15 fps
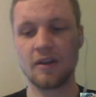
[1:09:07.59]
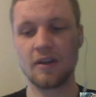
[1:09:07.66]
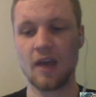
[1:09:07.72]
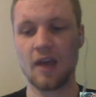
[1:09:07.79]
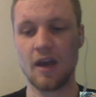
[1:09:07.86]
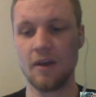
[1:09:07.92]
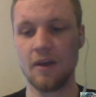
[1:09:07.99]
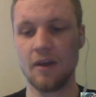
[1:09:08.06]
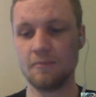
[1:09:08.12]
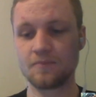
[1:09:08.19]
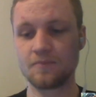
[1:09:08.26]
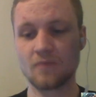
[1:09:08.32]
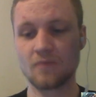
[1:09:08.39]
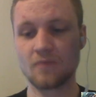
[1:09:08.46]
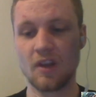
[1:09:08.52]
And
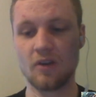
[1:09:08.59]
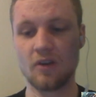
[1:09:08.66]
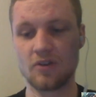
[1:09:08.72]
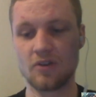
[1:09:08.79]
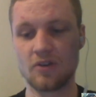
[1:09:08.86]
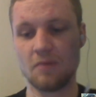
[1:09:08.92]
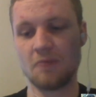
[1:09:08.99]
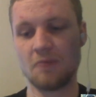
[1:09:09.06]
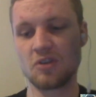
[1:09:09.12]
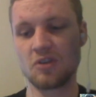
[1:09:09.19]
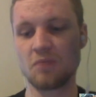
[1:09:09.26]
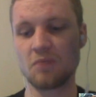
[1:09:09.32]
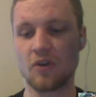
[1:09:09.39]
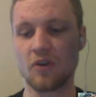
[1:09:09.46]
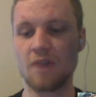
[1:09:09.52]
you know, so I'm, I'm
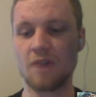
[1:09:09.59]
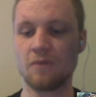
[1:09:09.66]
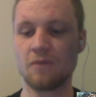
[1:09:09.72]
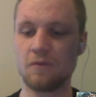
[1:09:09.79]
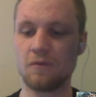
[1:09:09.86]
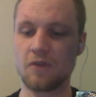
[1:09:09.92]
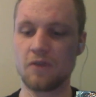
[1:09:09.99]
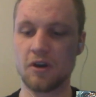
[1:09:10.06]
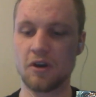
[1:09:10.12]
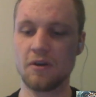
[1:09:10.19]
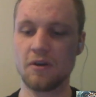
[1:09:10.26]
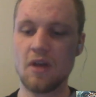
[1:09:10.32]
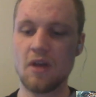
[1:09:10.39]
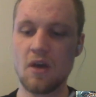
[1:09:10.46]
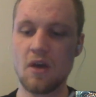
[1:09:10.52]
super grateful
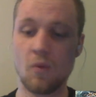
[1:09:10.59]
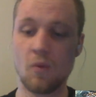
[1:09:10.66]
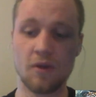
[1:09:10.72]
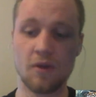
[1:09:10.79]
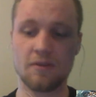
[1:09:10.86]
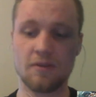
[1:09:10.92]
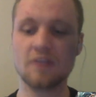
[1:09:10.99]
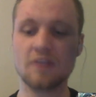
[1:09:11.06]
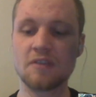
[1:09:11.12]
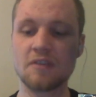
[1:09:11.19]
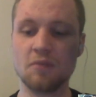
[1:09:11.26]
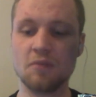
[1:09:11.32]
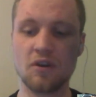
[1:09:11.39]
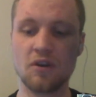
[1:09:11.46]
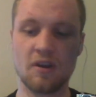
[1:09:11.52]
for what this
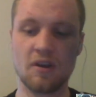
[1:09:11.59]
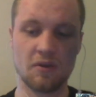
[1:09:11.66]
community,